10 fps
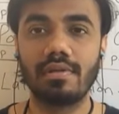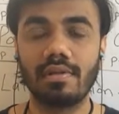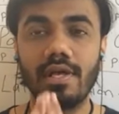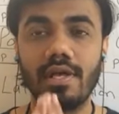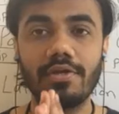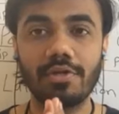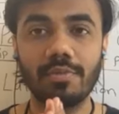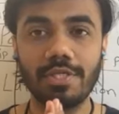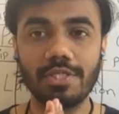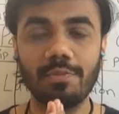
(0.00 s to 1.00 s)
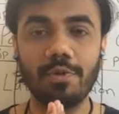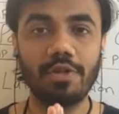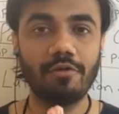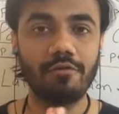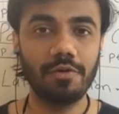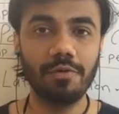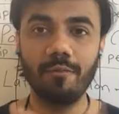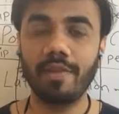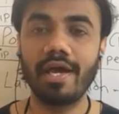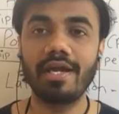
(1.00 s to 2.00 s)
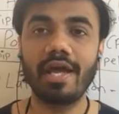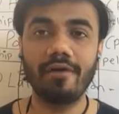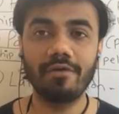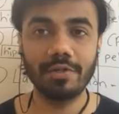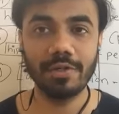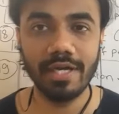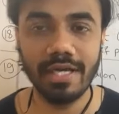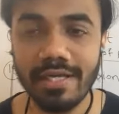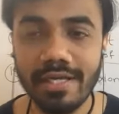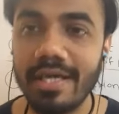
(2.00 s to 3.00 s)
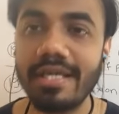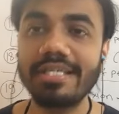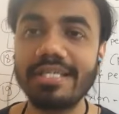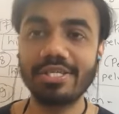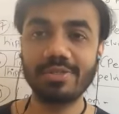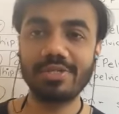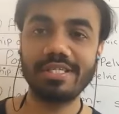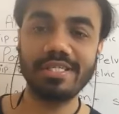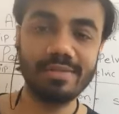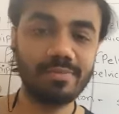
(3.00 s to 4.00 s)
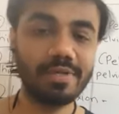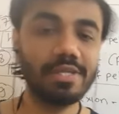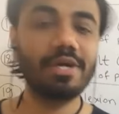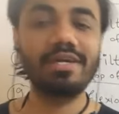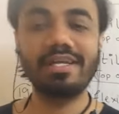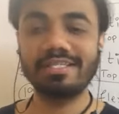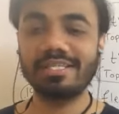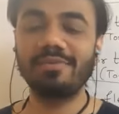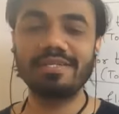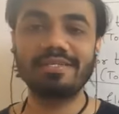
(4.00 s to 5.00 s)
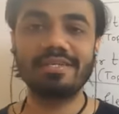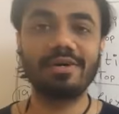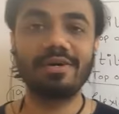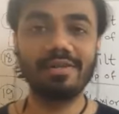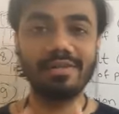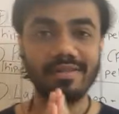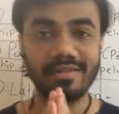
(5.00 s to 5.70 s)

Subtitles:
Thank you so much, both of you, and have a good day. Ganesh Chaturthi. May Lord Ganesha bless us all.